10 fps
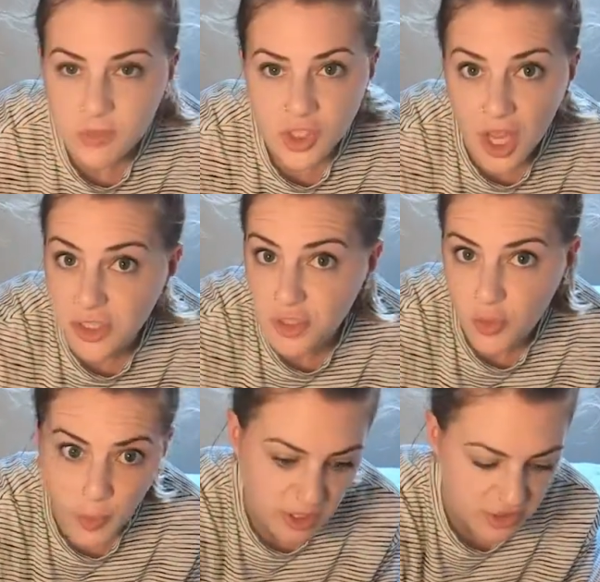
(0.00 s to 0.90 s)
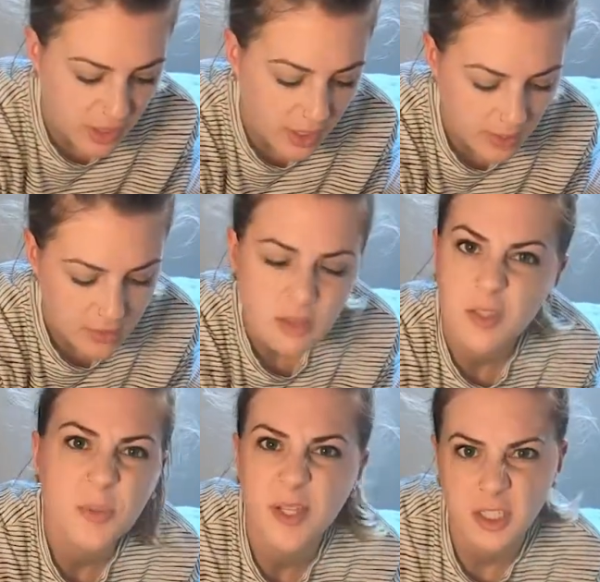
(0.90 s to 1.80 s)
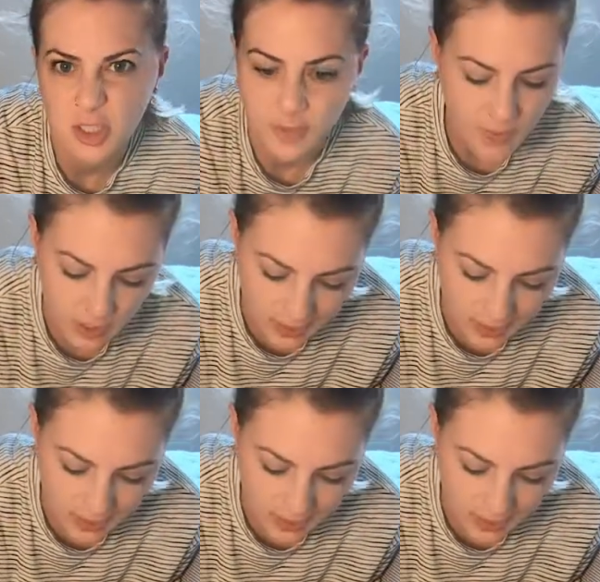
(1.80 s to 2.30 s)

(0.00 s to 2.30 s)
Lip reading: sawtooth picture hangers. They're pretty cheap on